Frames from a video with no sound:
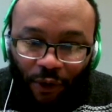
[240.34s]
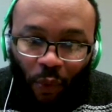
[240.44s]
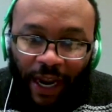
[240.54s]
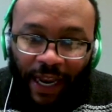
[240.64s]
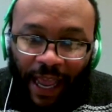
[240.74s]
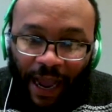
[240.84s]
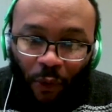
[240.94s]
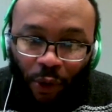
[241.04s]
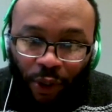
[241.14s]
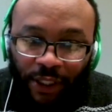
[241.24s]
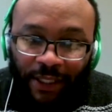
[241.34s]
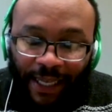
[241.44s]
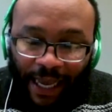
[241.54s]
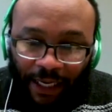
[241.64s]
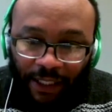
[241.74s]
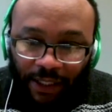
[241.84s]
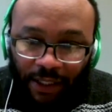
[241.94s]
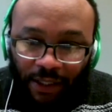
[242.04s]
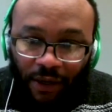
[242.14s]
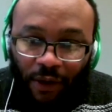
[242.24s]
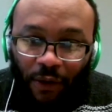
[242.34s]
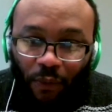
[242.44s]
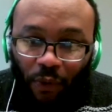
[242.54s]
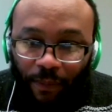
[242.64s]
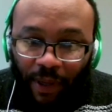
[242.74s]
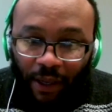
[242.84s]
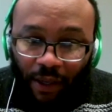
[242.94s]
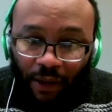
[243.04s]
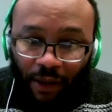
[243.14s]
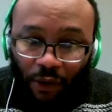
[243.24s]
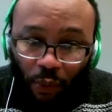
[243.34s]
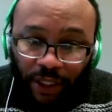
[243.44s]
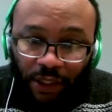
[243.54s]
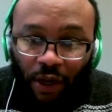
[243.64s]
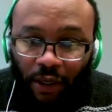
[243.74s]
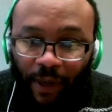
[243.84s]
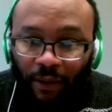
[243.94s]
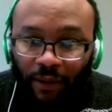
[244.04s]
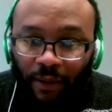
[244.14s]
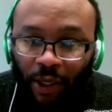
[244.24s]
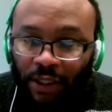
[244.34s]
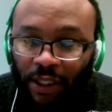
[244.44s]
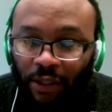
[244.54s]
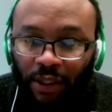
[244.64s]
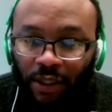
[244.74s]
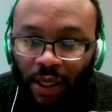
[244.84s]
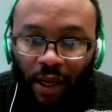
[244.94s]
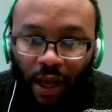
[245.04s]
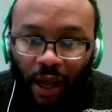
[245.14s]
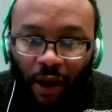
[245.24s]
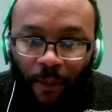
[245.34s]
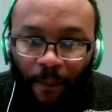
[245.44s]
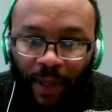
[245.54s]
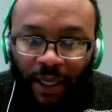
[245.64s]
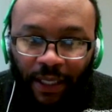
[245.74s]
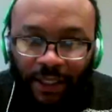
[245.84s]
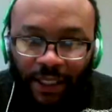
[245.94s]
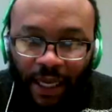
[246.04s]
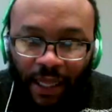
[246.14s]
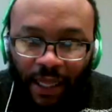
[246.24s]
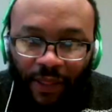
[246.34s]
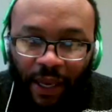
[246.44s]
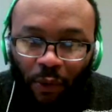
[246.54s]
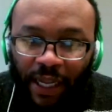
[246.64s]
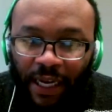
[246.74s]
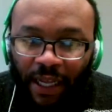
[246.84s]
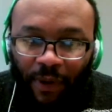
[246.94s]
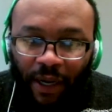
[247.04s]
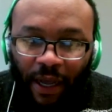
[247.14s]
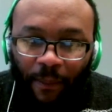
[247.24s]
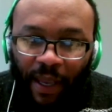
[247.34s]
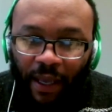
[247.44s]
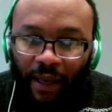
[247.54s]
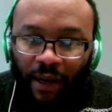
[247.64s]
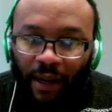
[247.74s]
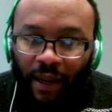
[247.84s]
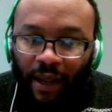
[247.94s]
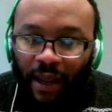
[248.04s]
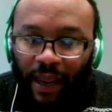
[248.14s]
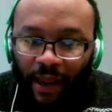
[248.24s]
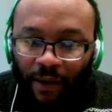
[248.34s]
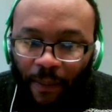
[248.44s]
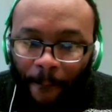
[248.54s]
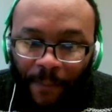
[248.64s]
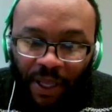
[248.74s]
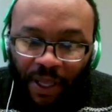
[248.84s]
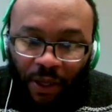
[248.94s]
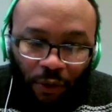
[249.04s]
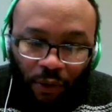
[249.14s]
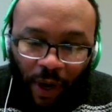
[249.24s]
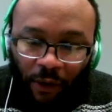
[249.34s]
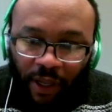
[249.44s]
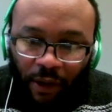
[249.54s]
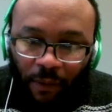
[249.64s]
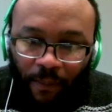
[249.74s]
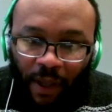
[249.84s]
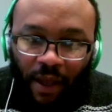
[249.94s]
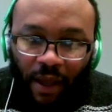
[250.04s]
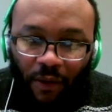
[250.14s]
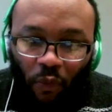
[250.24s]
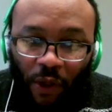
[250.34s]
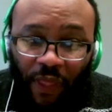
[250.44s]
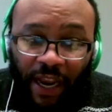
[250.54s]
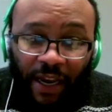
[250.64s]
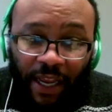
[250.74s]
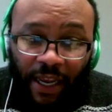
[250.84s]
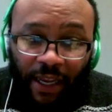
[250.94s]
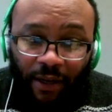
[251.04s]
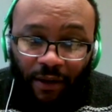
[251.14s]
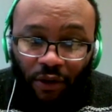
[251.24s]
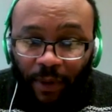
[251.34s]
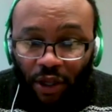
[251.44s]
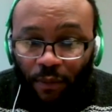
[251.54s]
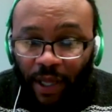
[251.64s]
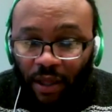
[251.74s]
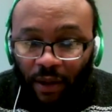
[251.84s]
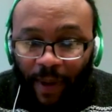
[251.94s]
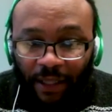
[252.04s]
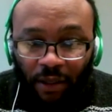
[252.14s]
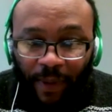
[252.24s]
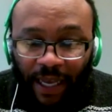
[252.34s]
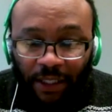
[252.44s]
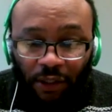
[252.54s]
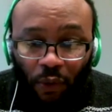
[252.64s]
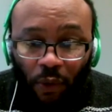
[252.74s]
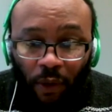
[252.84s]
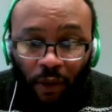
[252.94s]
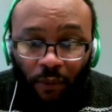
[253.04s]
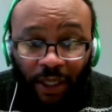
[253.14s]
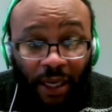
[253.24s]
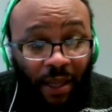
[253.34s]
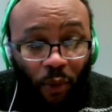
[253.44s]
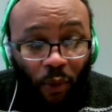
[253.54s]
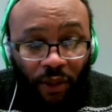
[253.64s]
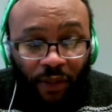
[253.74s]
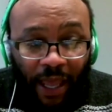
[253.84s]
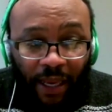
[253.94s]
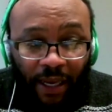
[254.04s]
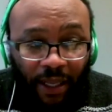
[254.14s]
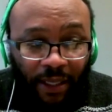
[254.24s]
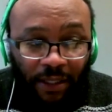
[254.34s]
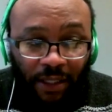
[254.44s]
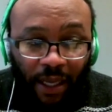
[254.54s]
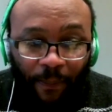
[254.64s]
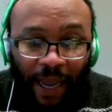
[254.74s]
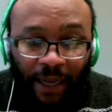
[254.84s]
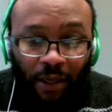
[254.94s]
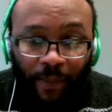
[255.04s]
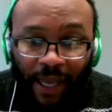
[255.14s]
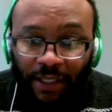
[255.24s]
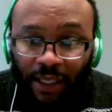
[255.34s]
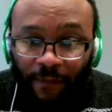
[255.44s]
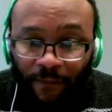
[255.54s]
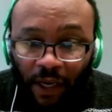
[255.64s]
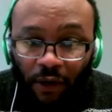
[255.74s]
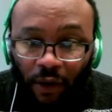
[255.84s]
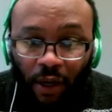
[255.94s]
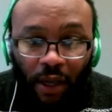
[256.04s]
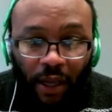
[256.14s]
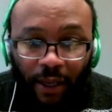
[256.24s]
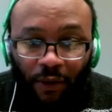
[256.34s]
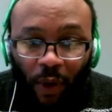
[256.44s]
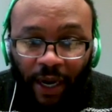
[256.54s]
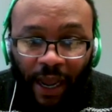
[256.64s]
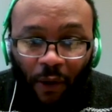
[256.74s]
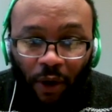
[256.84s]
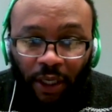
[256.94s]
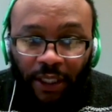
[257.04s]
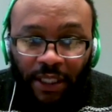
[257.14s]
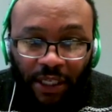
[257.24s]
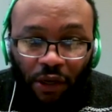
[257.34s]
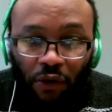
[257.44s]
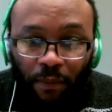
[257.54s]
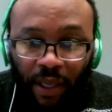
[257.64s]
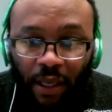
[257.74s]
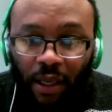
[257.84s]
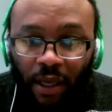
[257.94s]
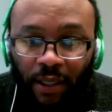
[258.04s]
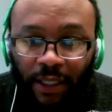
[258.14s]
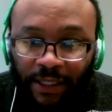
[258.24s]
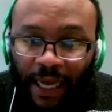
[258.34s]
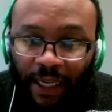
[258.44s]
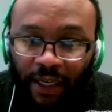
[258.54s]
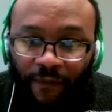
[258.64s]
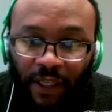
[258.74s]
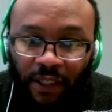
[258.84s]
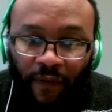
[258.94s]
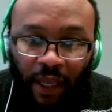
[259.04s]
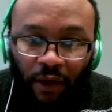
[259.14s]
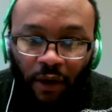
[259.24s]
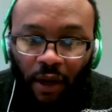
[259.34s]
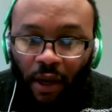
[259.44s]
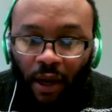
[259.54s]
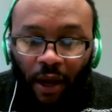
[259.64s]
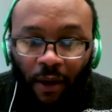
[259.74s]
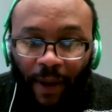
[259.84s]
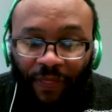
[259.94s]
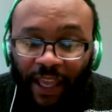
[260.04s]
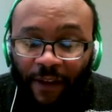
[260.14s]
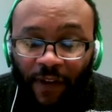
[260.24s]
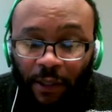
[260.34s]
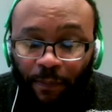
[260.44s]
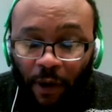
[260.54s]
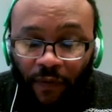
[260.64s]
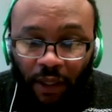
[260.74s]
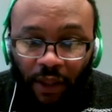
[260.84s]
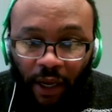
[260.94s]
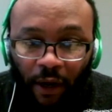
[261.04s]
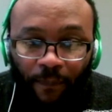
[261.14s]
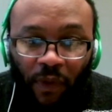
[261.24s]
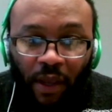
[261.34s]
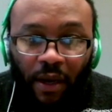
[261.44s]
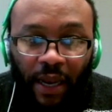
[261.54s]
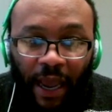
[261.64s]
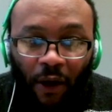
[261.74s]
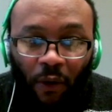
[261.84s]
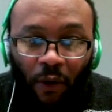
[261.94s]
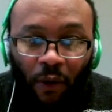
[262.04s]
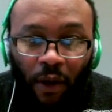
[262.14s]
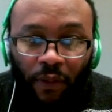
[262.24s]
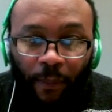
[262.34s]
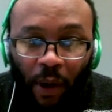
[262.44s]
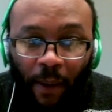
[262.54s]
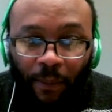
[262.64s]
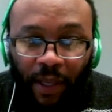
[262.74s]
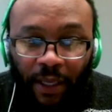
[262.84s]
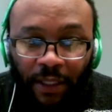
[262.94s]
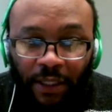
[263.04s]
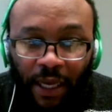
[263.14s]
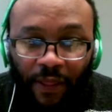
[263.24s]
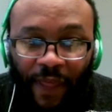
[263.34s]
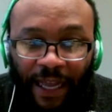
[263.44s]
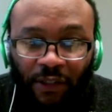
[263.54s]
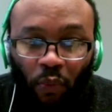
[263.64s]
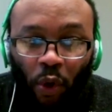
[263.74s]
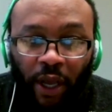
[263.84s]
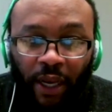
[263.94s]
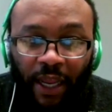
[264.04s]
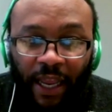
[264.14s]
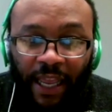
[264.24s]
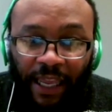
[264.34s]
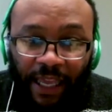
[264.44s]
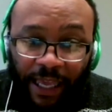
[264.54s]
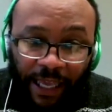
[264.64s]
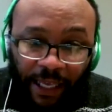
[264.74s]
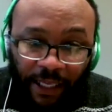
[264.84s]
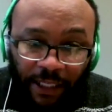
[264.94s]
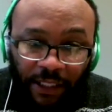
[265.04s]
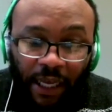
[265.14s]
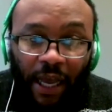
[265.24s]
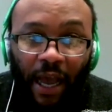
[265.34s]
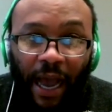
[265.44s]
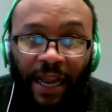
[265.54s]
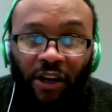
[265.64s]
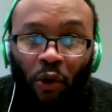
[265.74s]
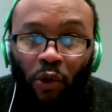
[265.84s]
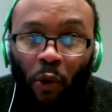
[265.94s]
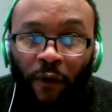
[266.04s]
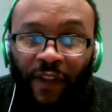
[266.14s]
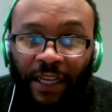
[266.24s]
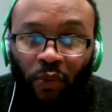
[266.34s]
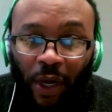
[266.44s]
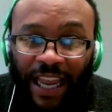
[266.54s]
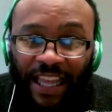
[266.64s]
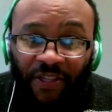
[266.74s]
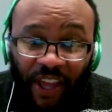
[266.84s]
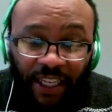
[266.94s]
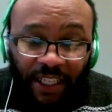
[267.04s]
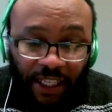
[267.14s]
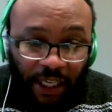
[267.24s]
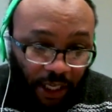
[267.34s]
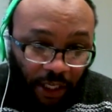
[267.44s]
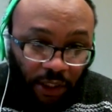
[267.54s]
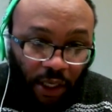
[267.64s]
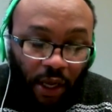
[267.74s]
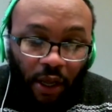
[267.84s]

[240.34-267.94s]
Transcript: Dwight Howard's talents would be who we just talked about, the Boston Celtics, mm-hmm. Because they don't need him to come in and build around him. What they need, you know, you mentioned the back-to-the-basket scorer. What they need more than that is a back-to-the-basket defender. And Dwight Howard can still be a solid defensive anchor. I think he fits perfectly there. Now, the problem is that's what he is. I don't know if that's what he thinks he is.